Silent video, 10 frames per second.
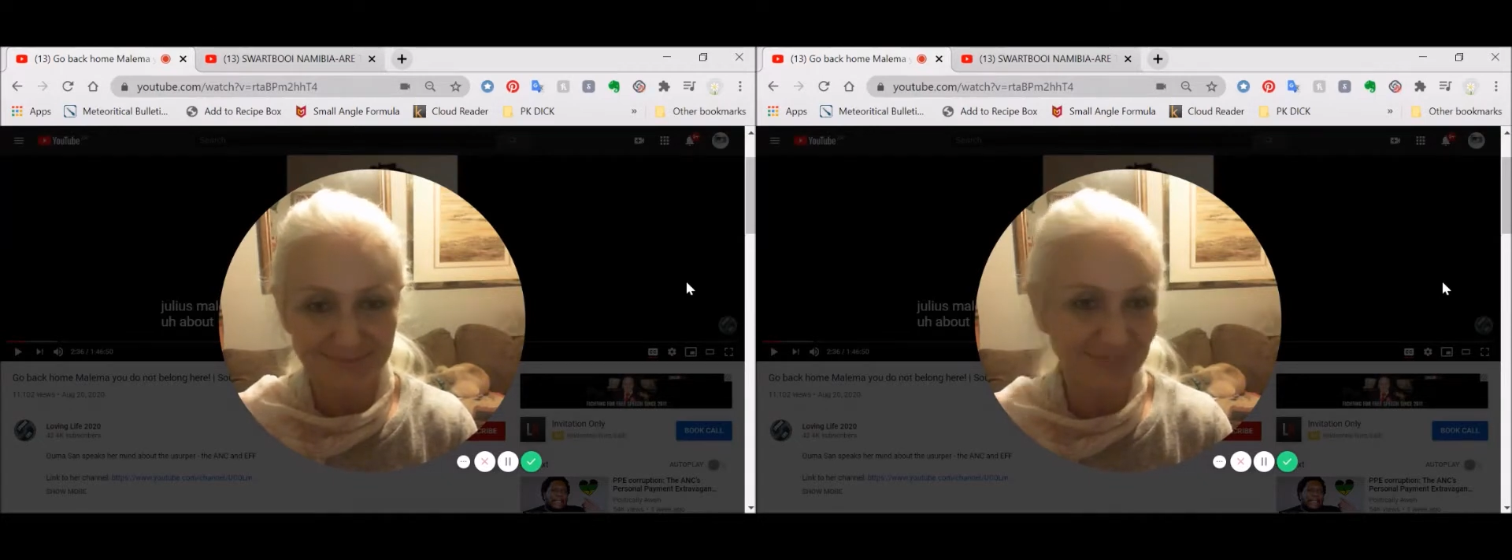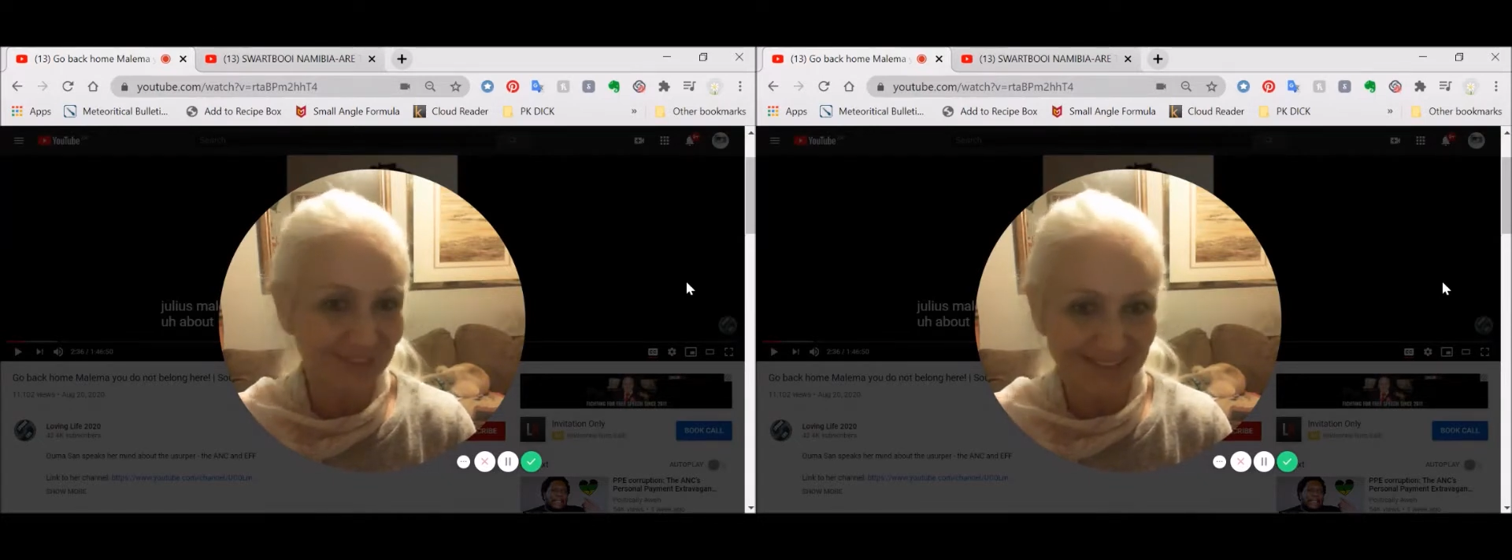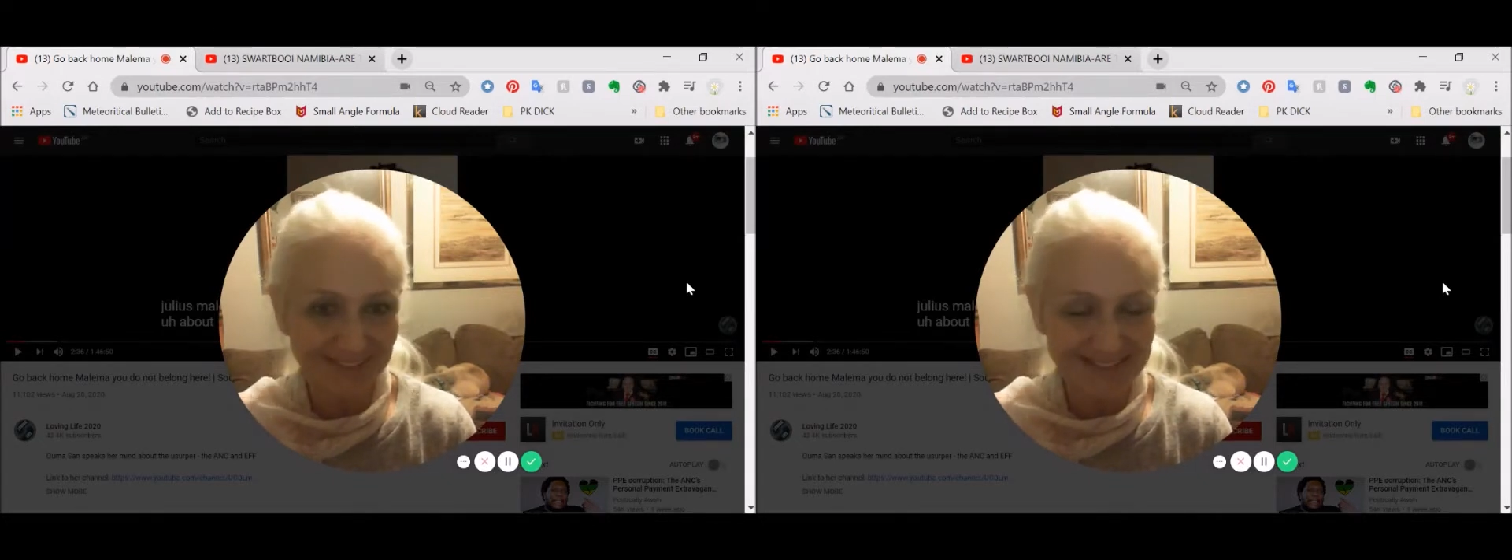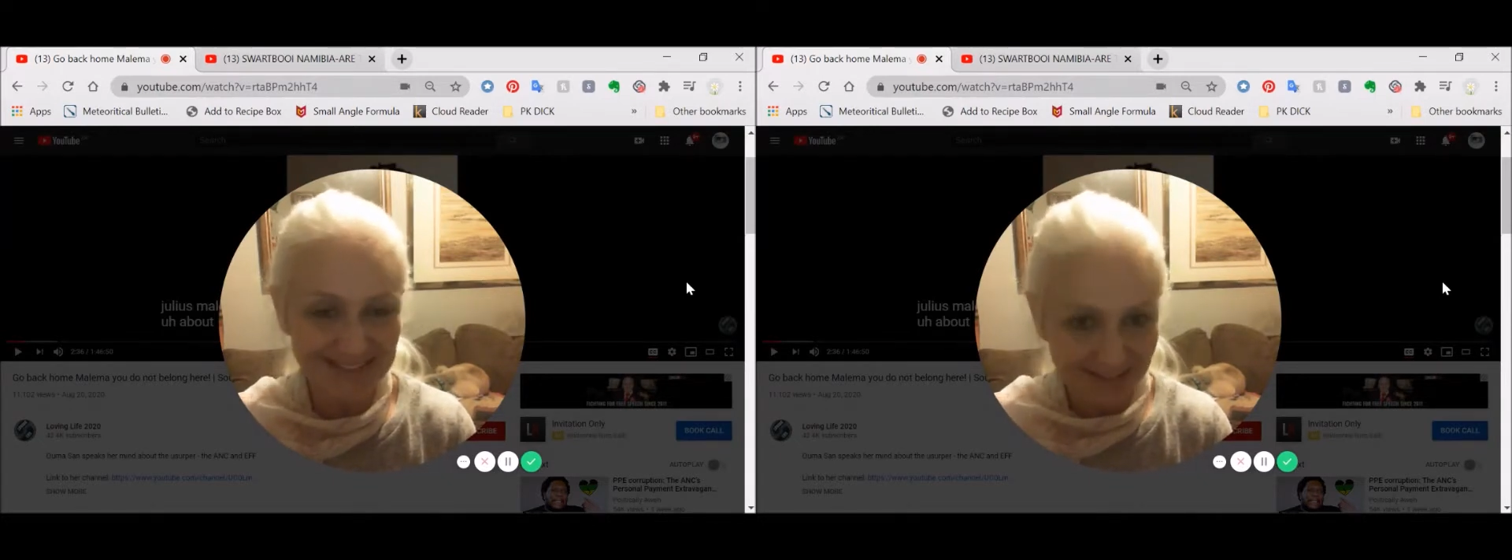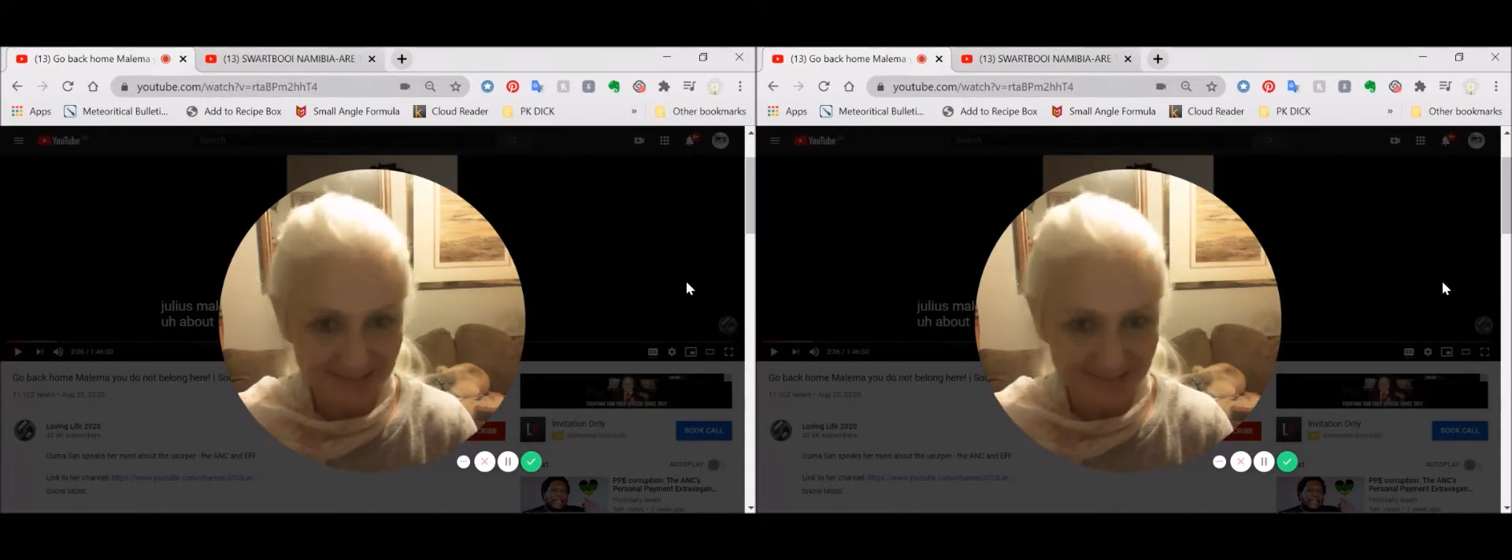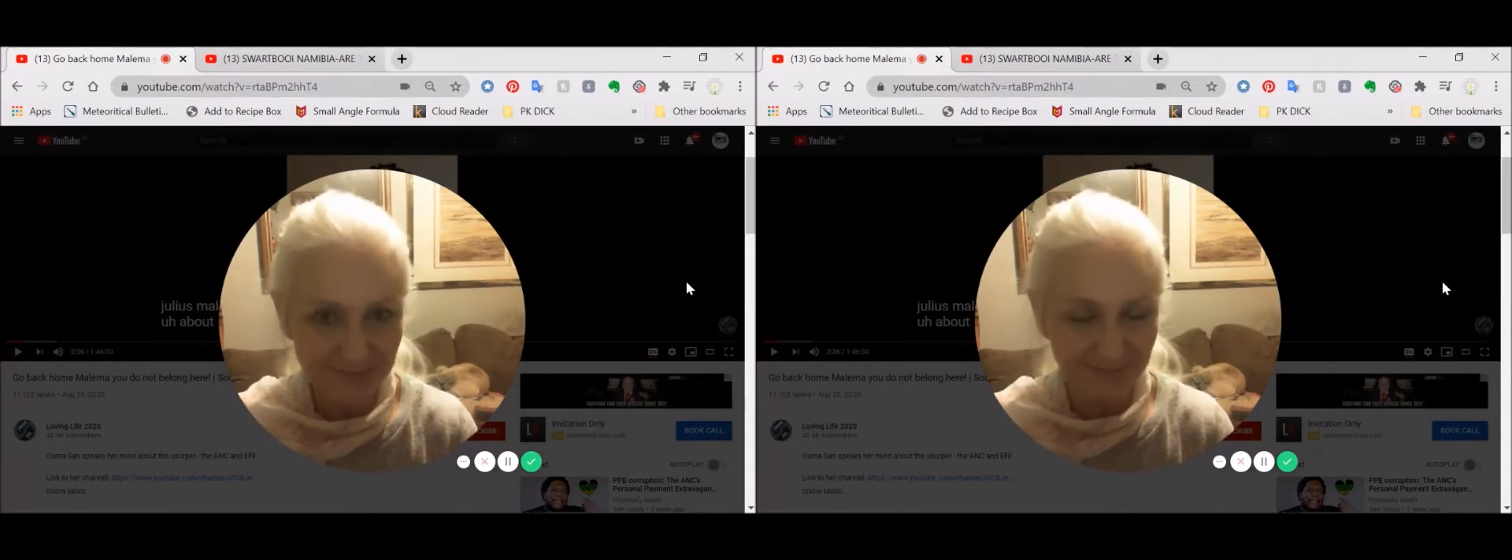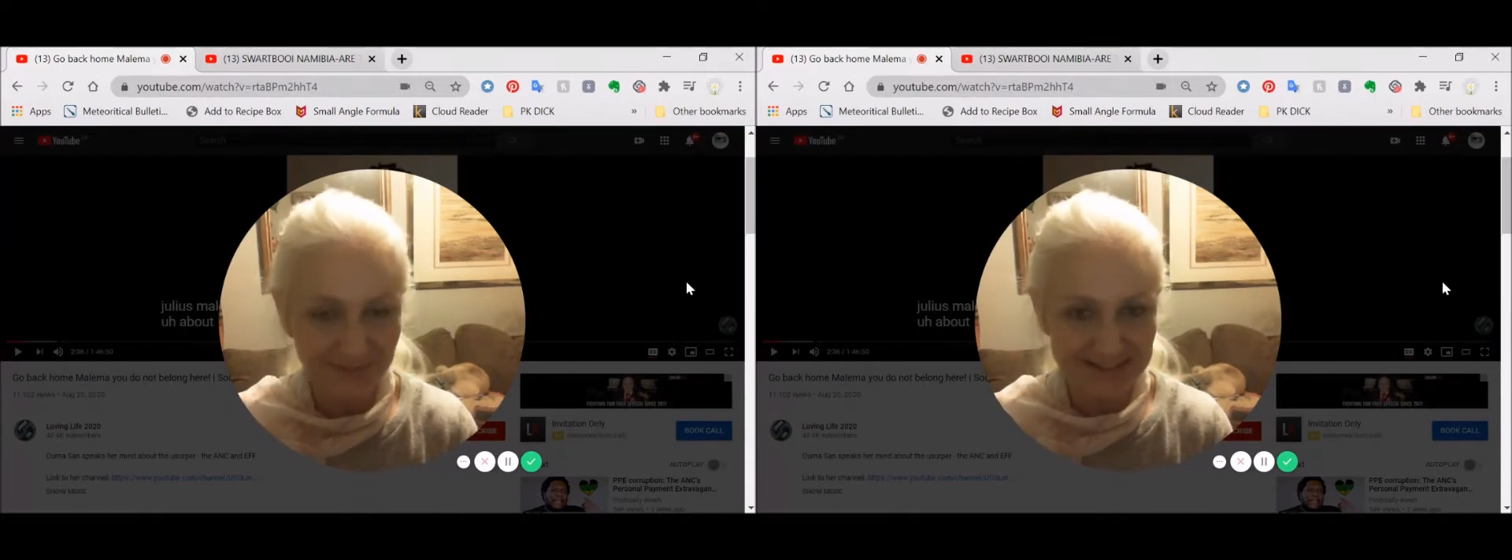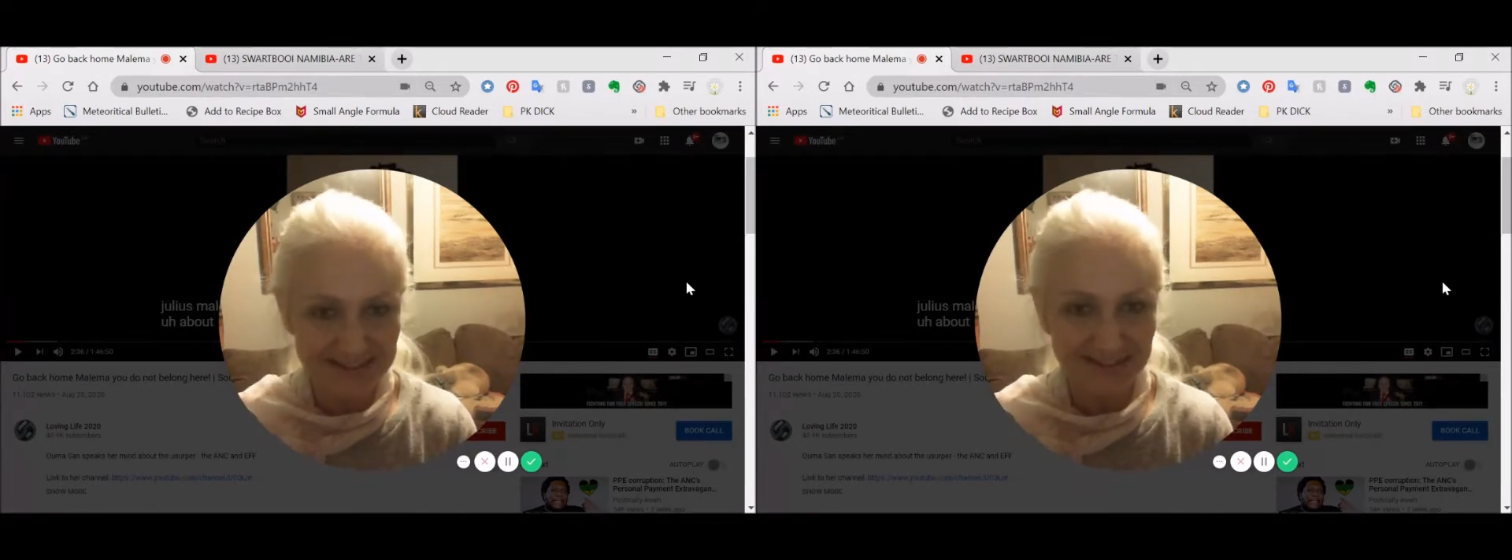burn in the sun,
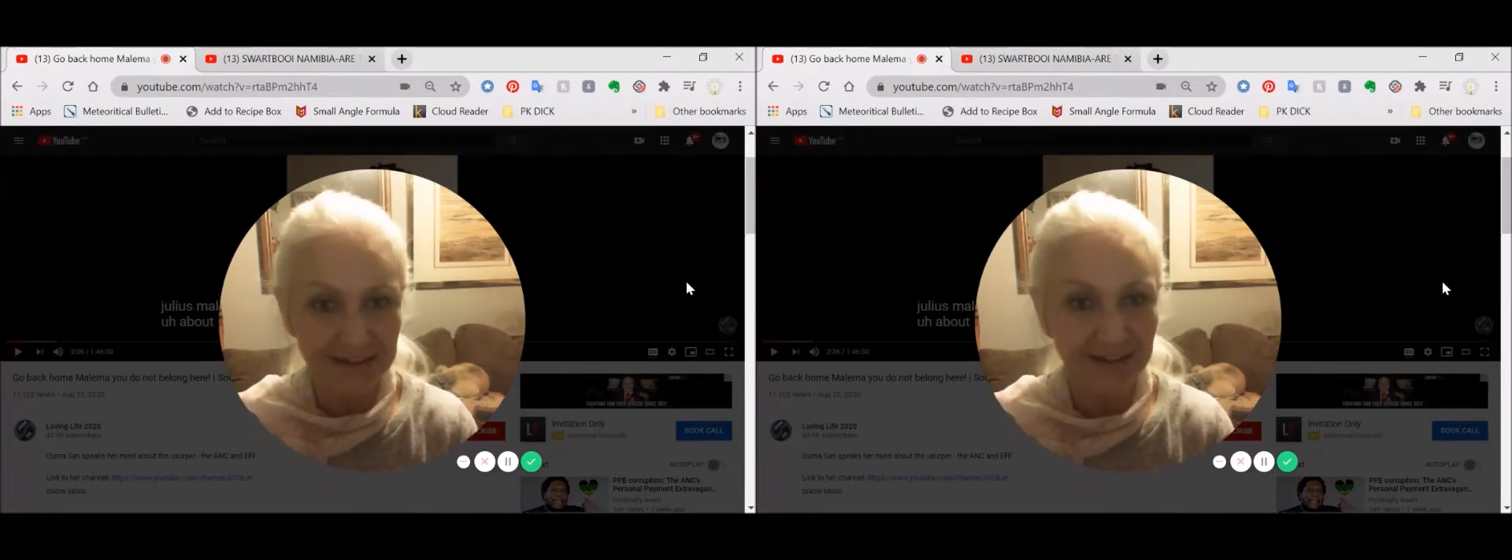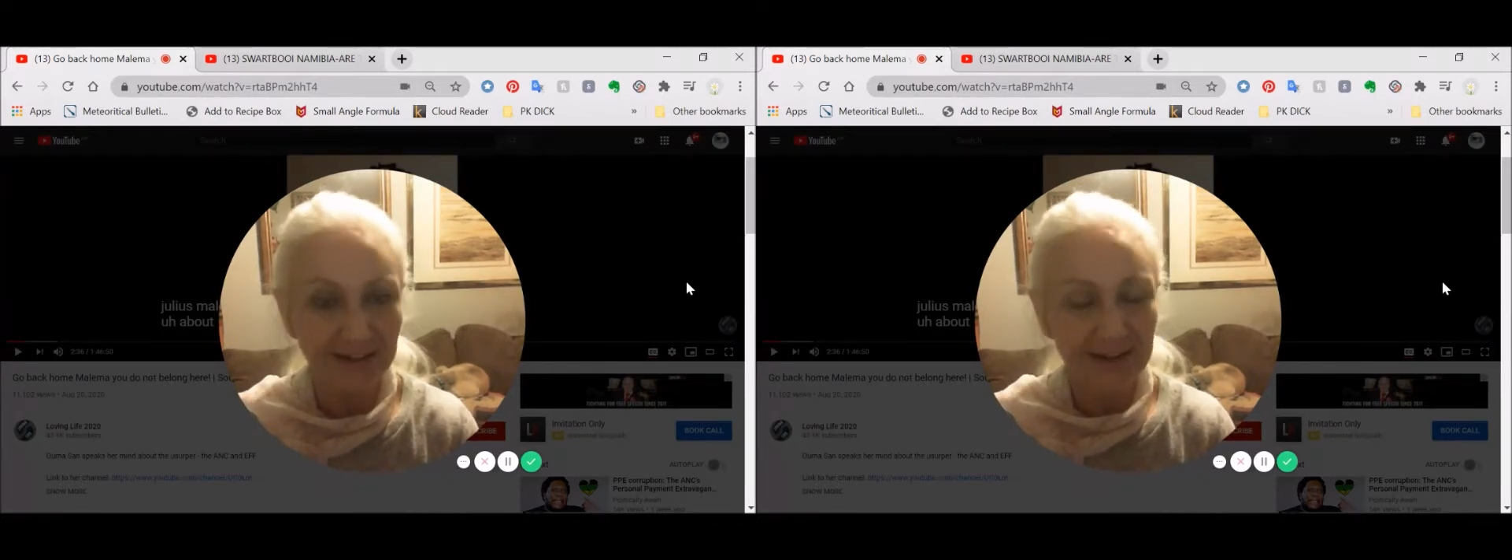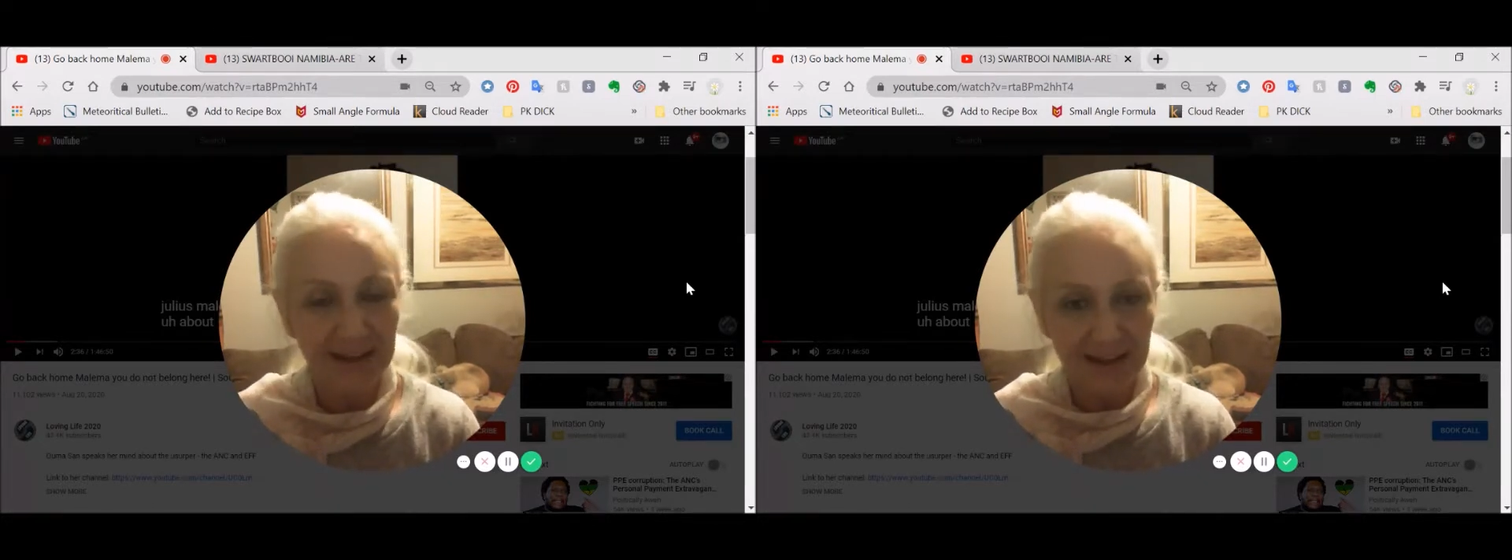basically,